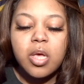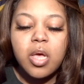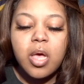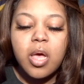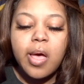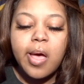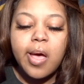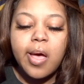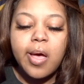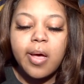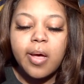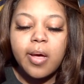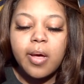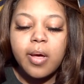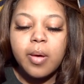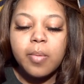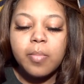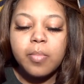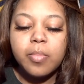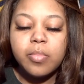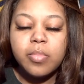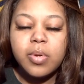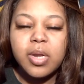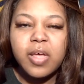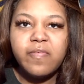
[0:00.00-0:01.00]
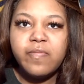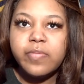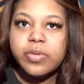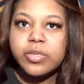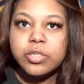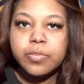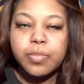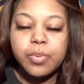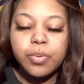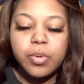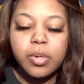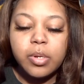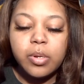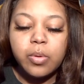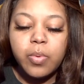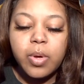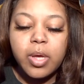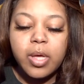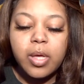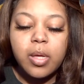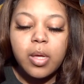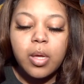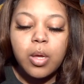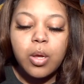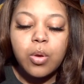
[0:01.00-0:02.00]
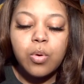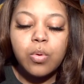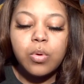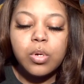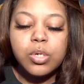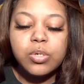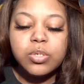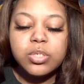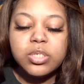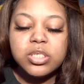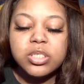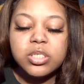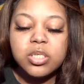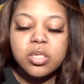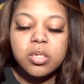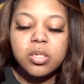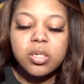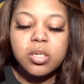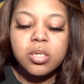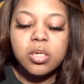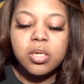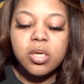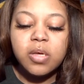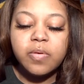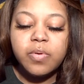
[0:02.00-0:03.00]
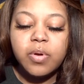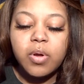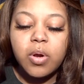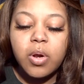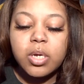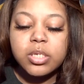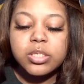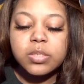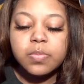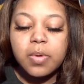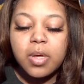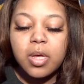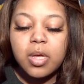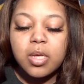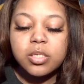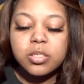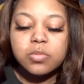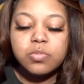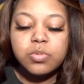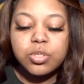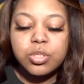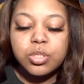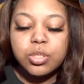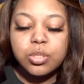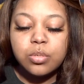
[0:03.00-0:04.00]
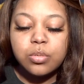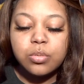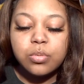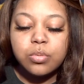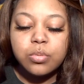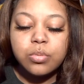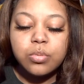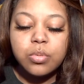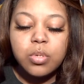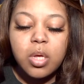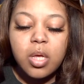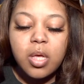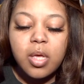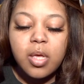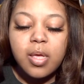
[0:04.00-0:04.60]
um not visible anyway reduces the look of dark spots which is cool